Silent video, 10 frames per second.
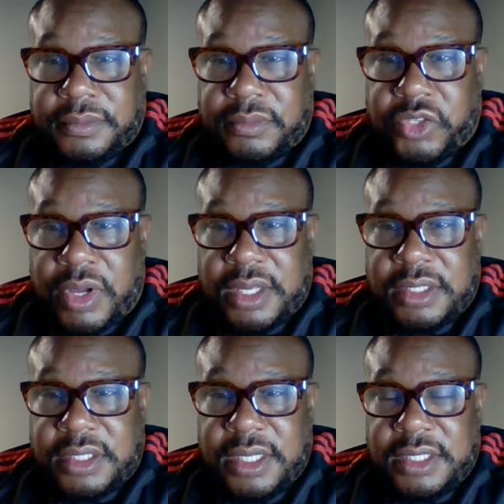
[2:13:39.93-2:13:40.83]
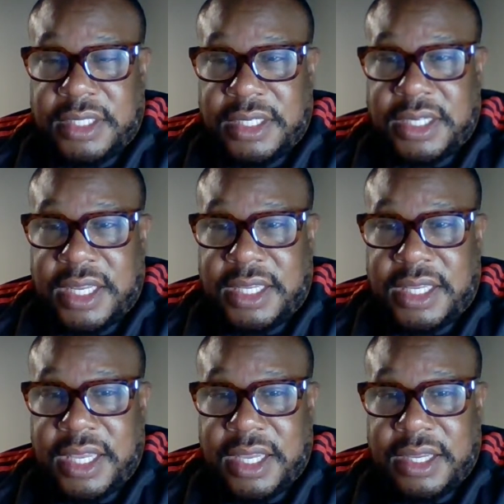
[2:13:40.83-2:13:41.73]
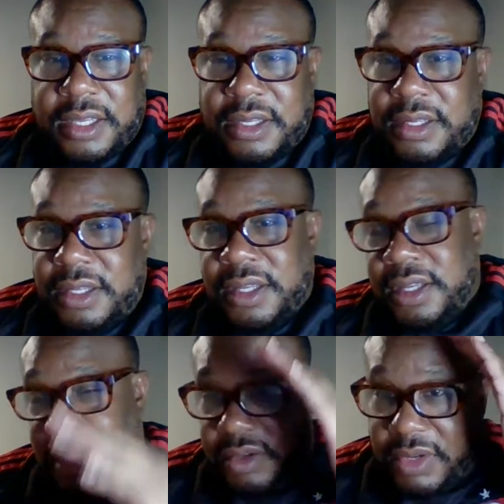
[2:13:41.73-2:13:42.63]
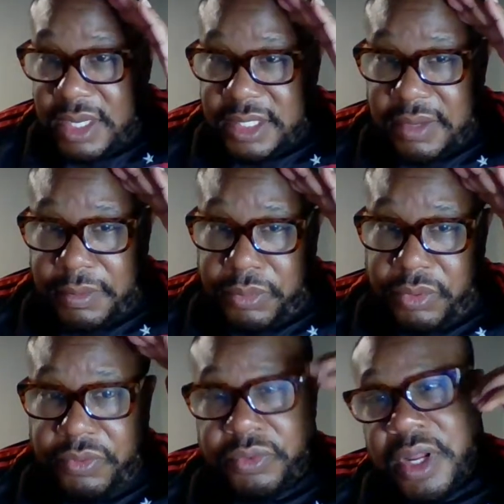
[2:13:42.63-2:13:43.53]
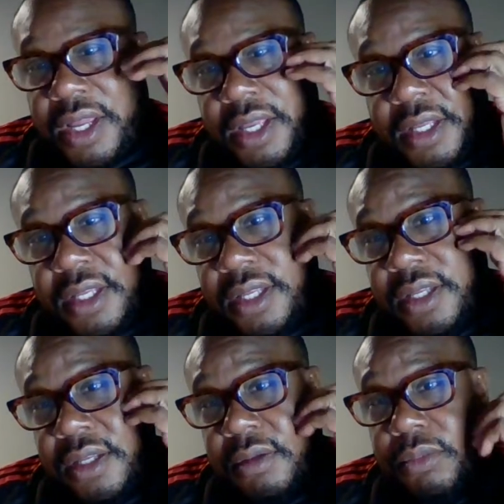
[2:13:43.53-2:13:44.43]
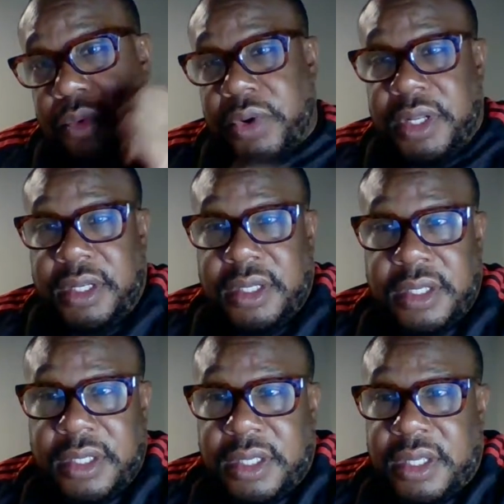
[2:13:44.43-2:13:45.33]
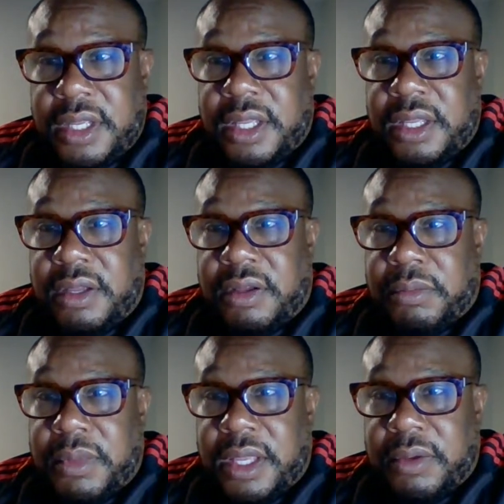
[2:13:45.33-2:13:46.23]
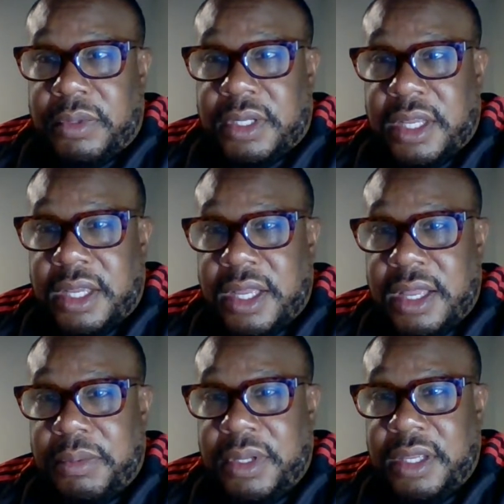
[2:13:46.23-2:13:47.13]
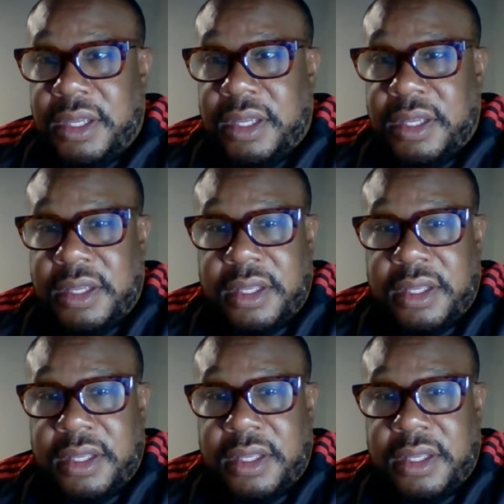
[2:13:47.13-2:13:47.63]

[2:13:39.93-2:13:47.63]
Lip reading: Tri-State said, take care. You guys have a beautiful night, morning. Oh, man, what the heck happened here?